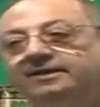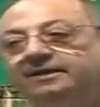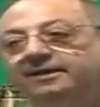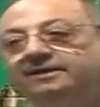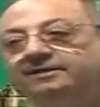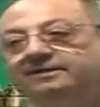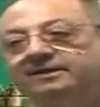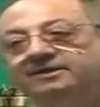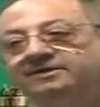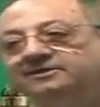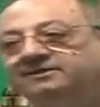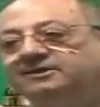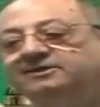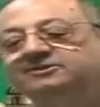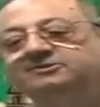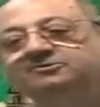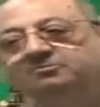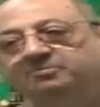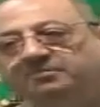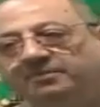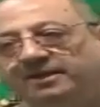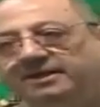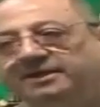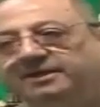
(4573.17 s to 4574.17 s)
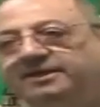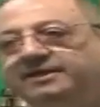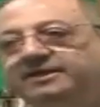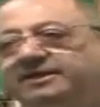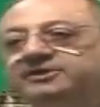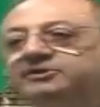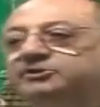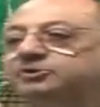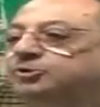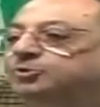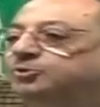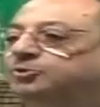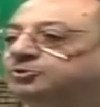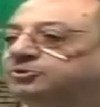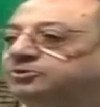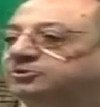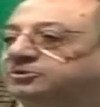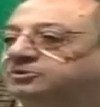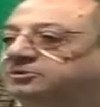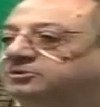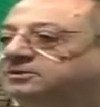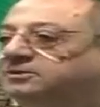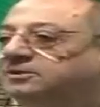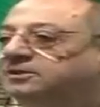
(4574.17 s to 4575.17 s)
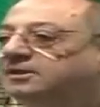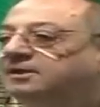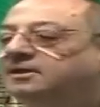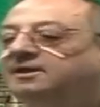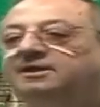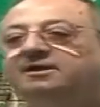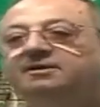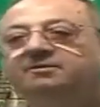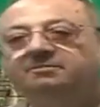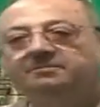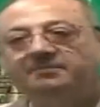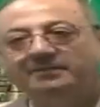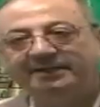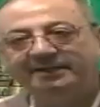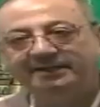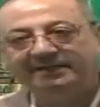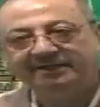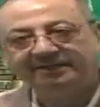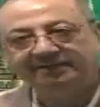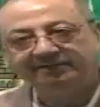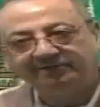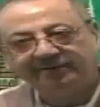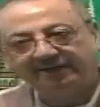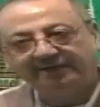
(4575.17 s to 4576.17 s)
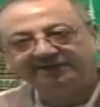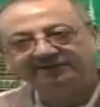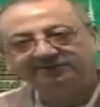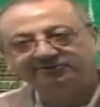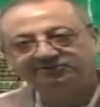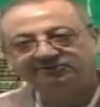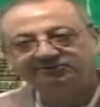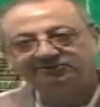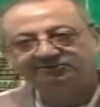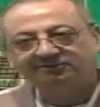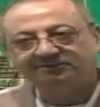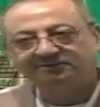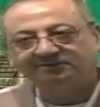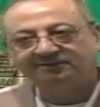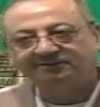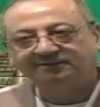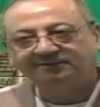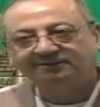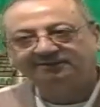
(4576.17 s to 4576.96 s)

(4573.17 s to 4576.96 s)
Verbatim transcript: It contains many issues, many things.